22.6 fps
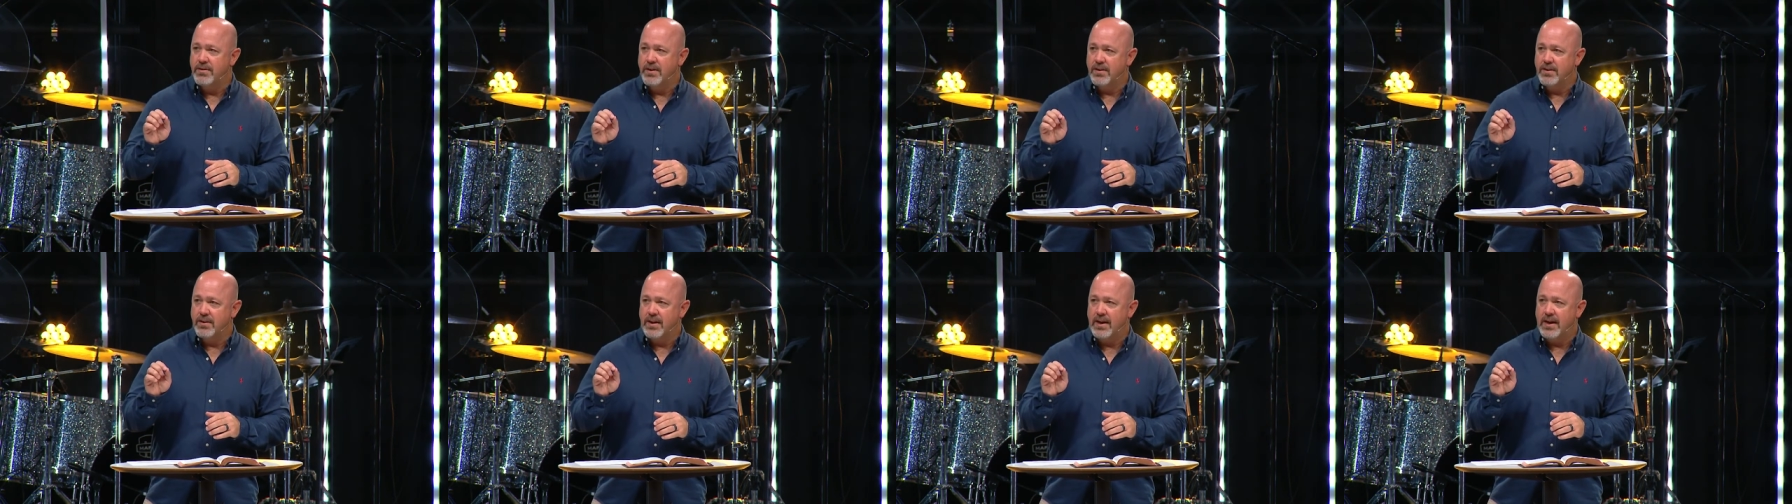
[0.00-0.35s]

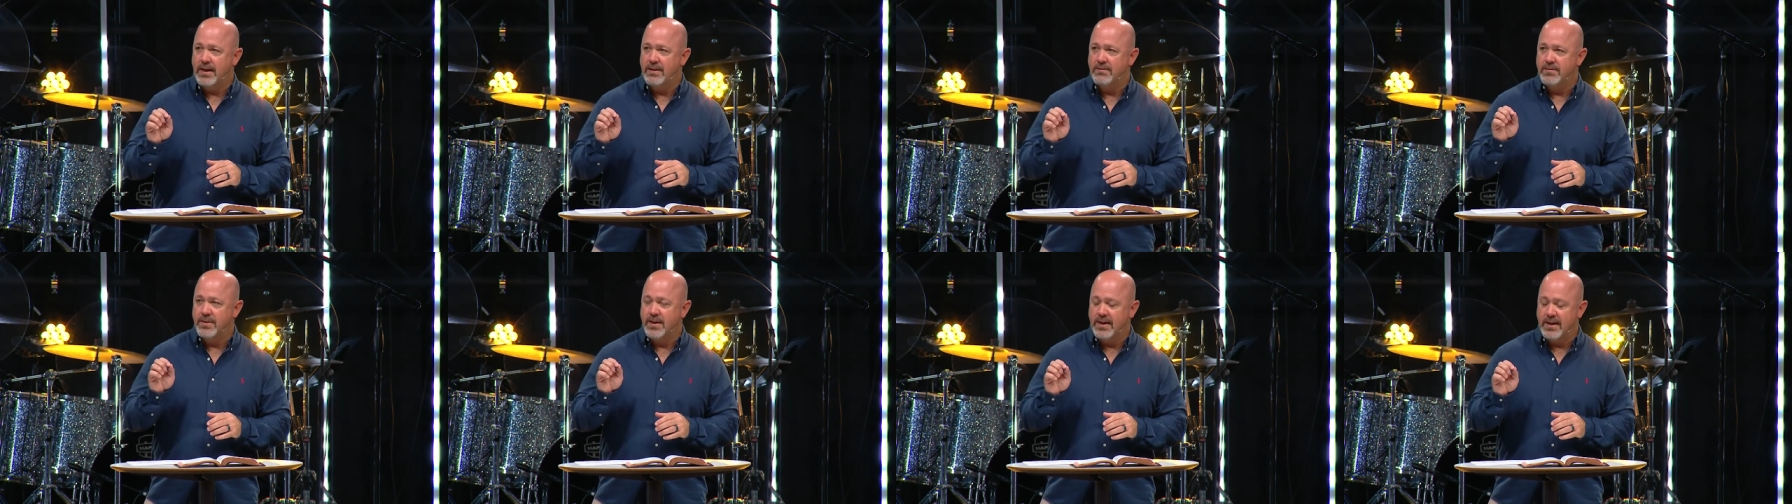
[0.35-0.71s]
your
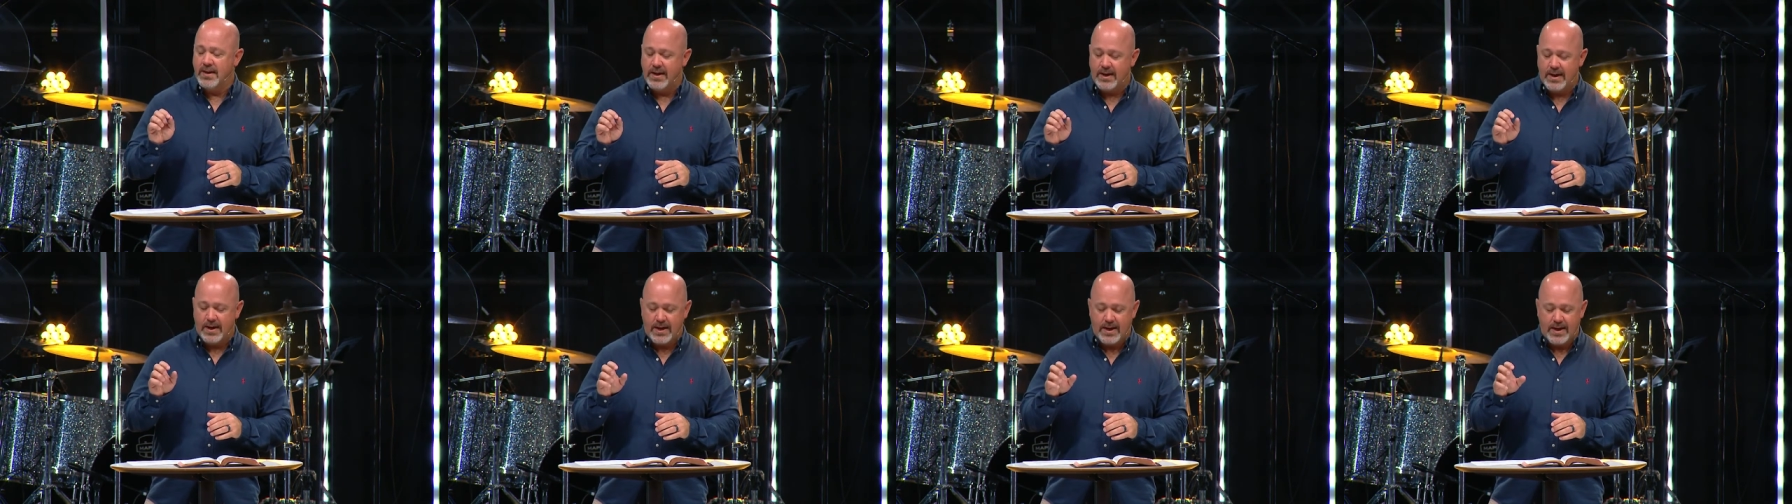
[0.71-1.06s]
life that
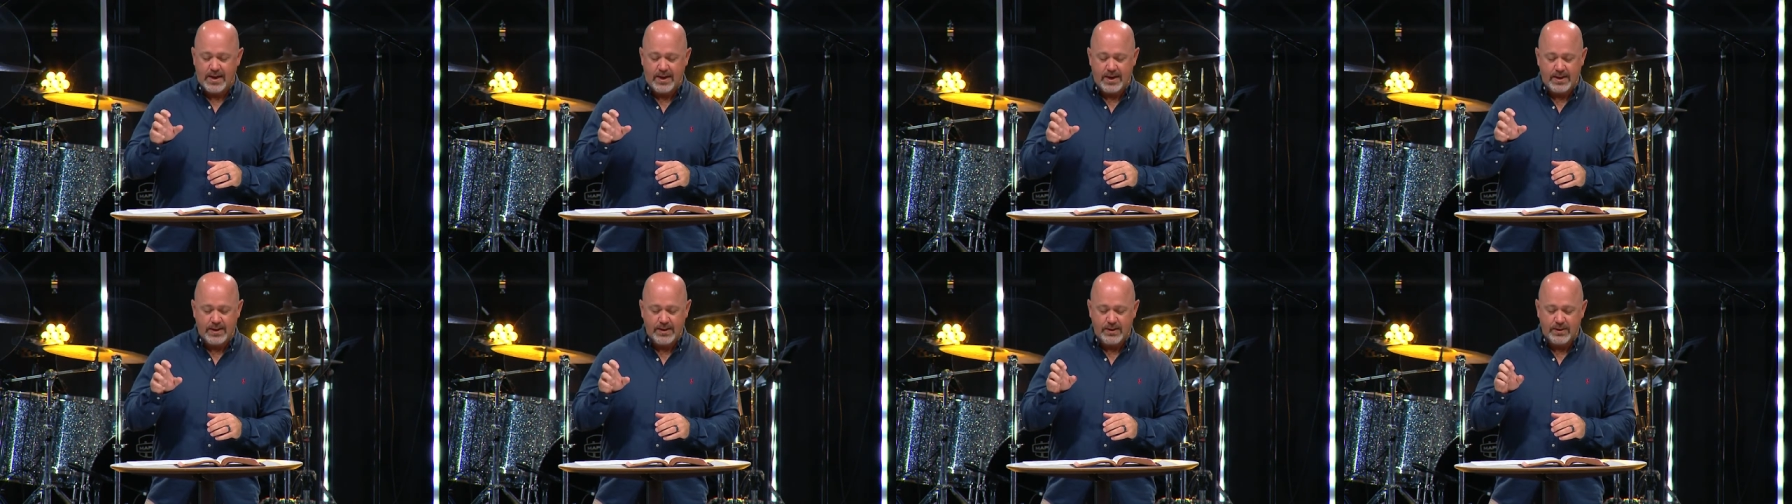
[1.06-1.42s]

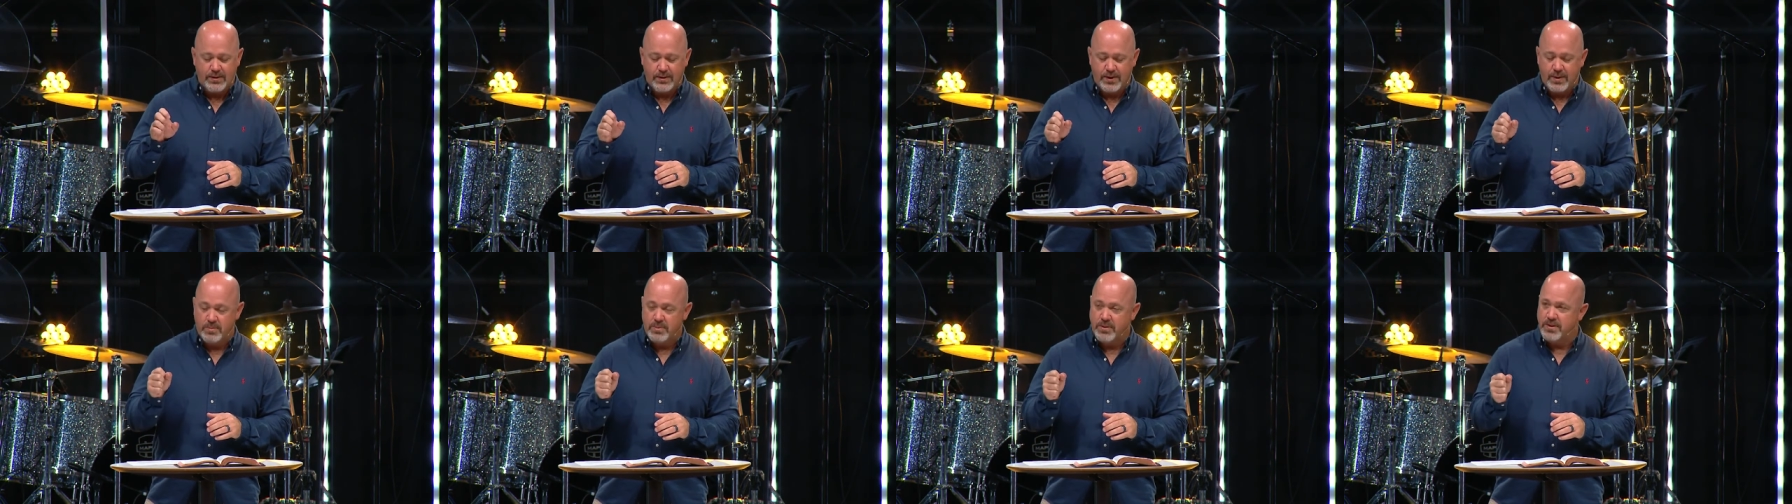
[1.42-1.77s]
God
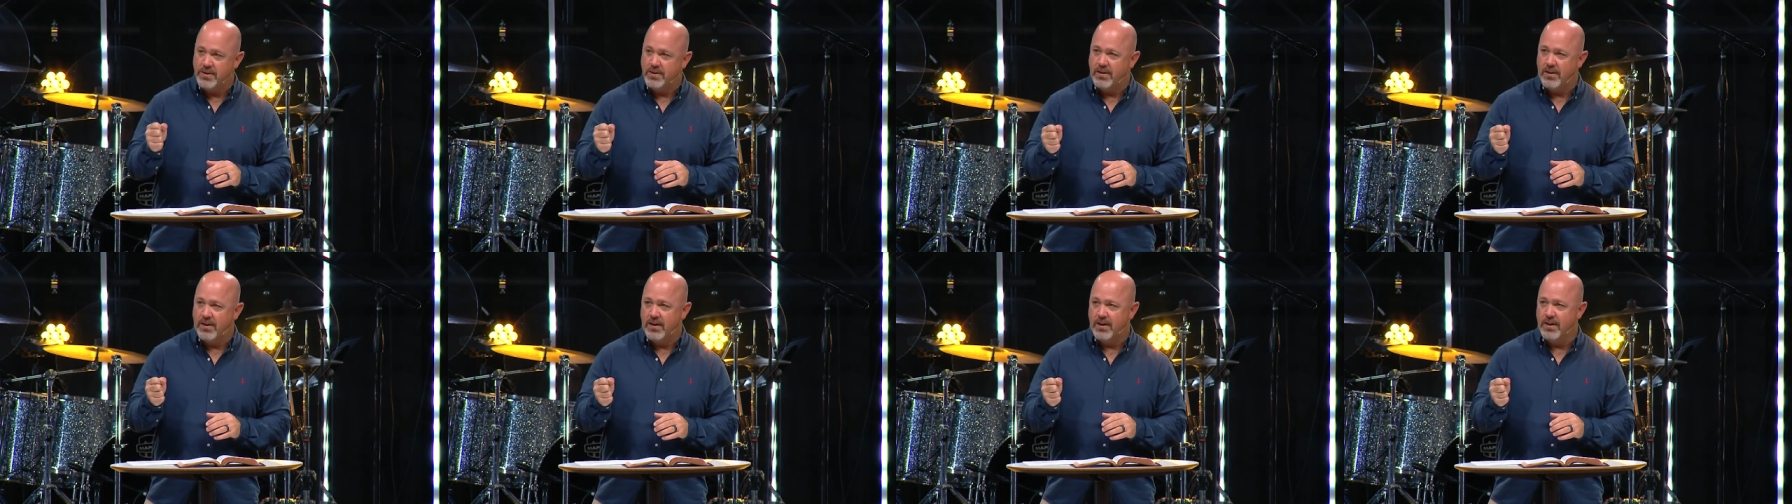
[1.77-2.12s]
gripped
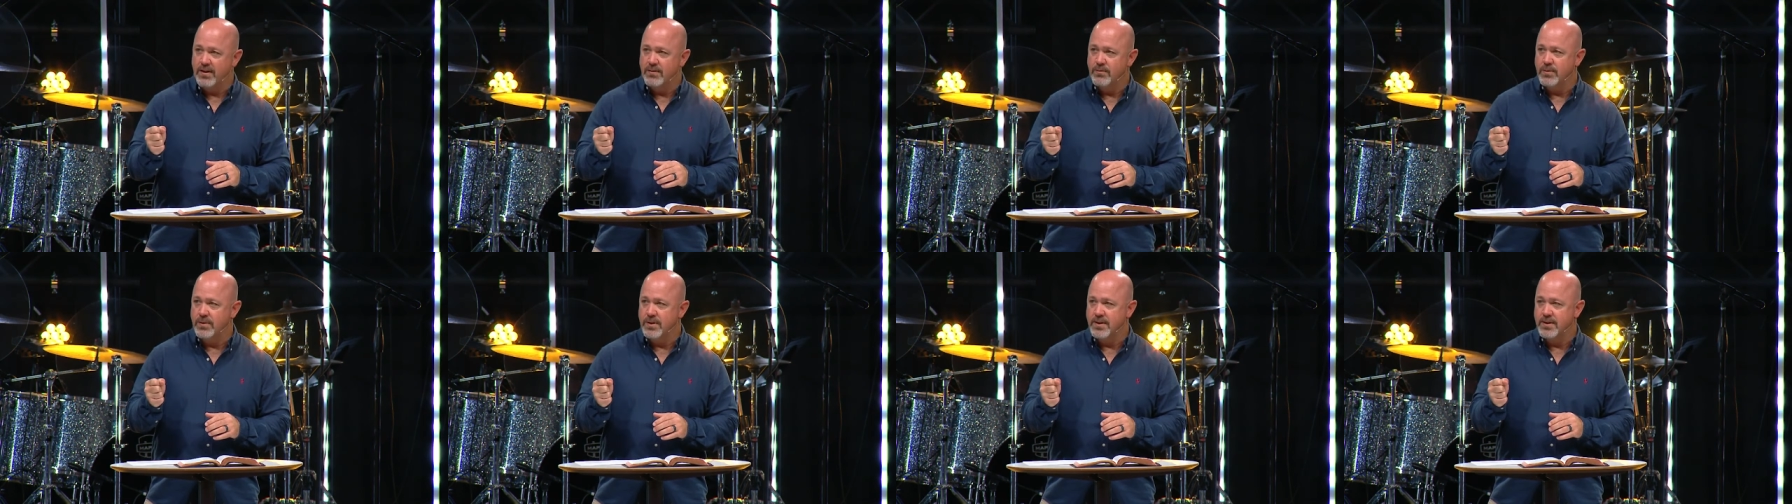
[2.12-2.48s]
your
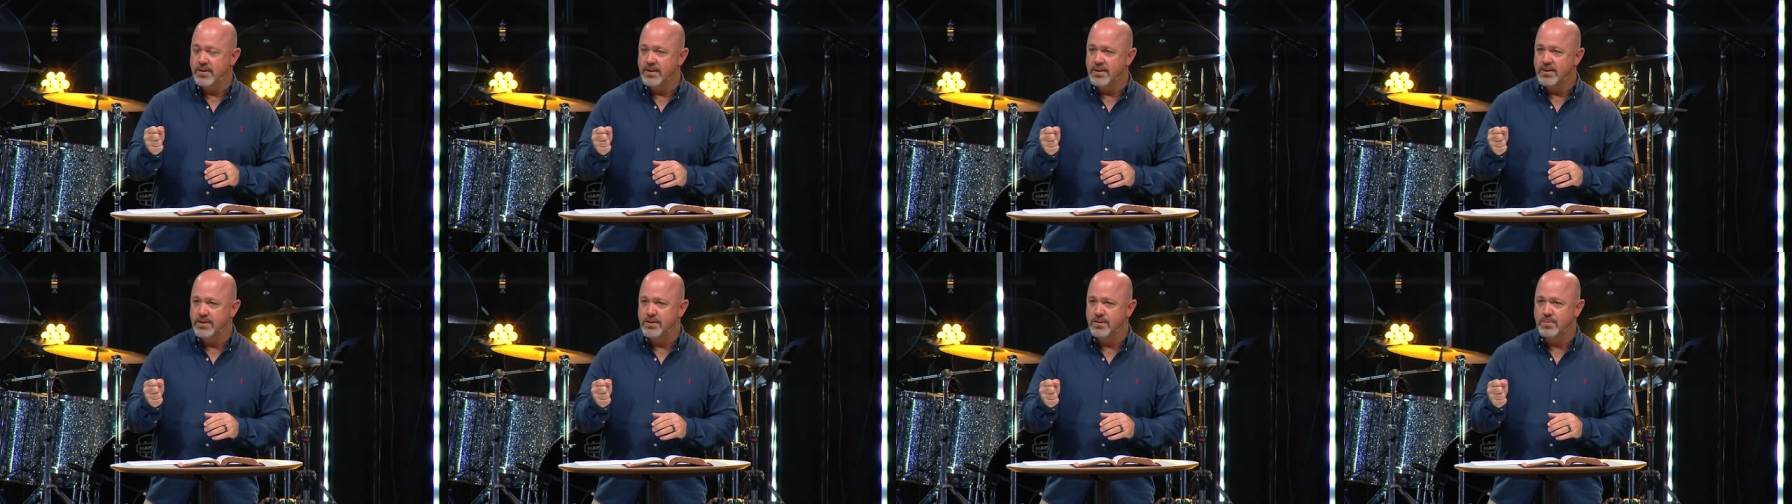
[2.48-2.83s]
heart with
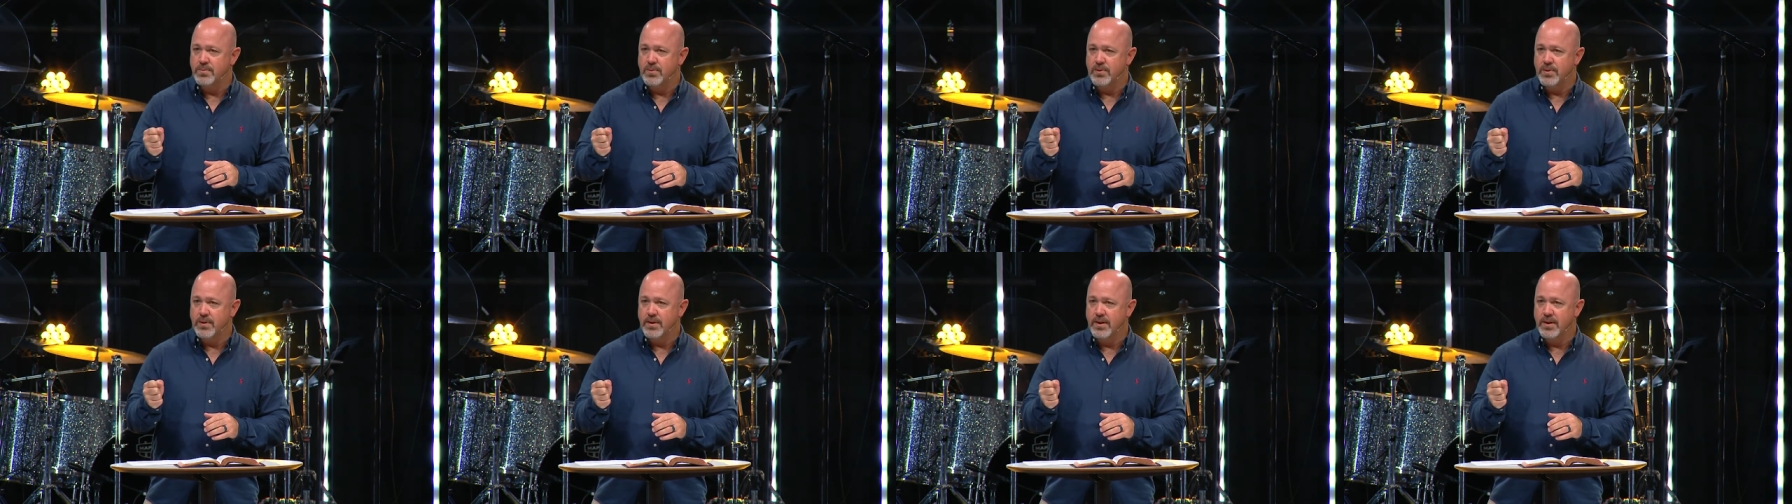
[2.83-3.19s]
this
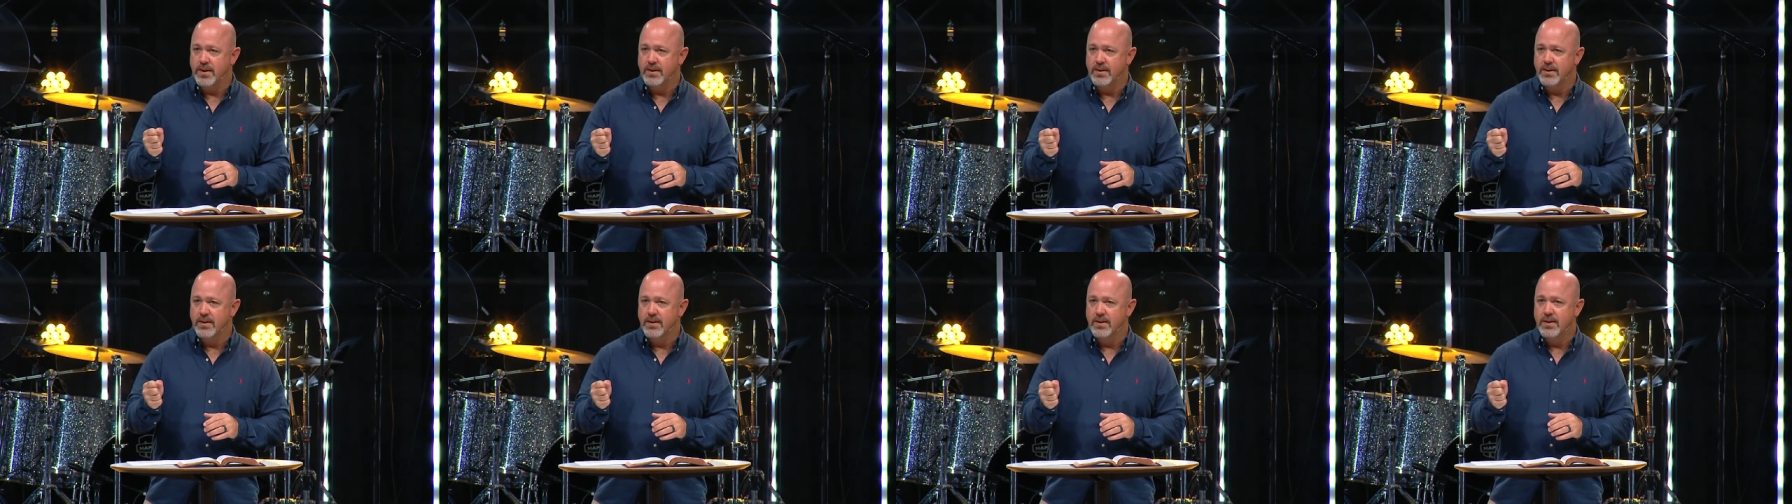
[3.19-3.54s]
morning.